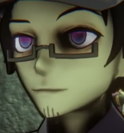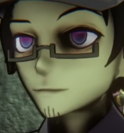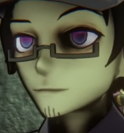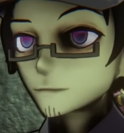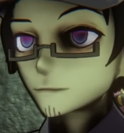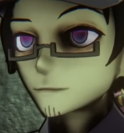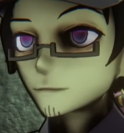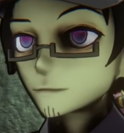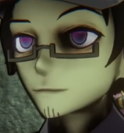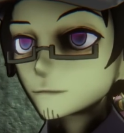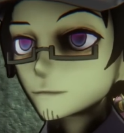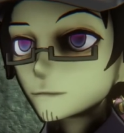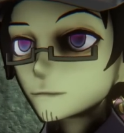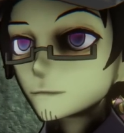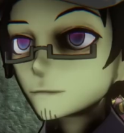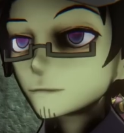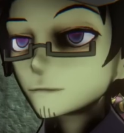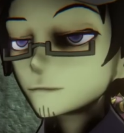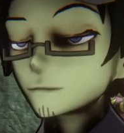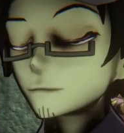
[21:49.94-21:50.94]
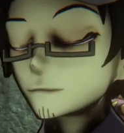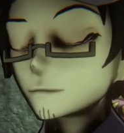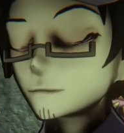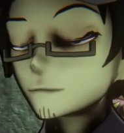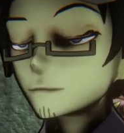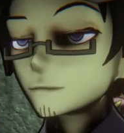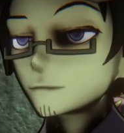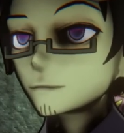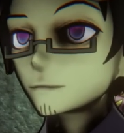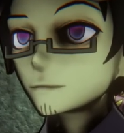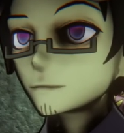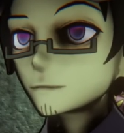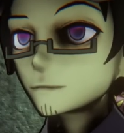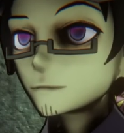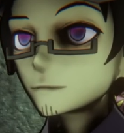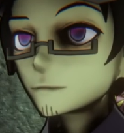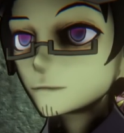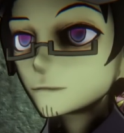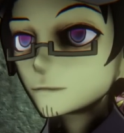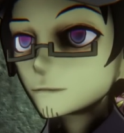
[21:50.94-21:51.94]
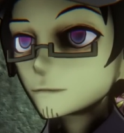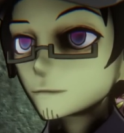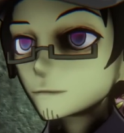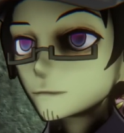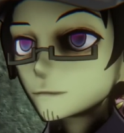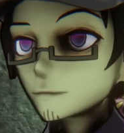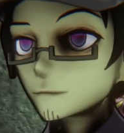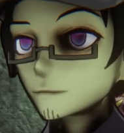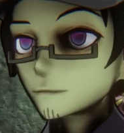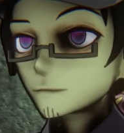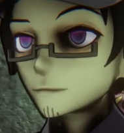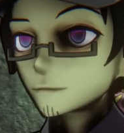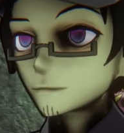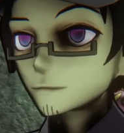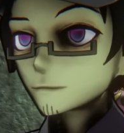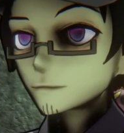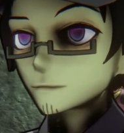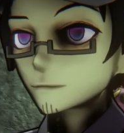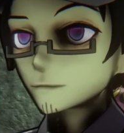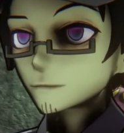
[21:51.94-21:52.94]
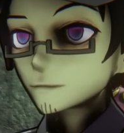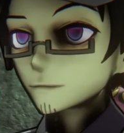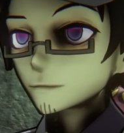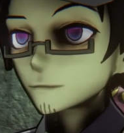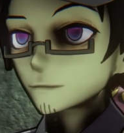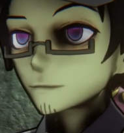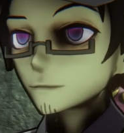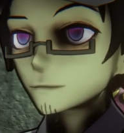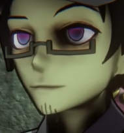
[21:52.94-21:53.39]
The person shown says nothing.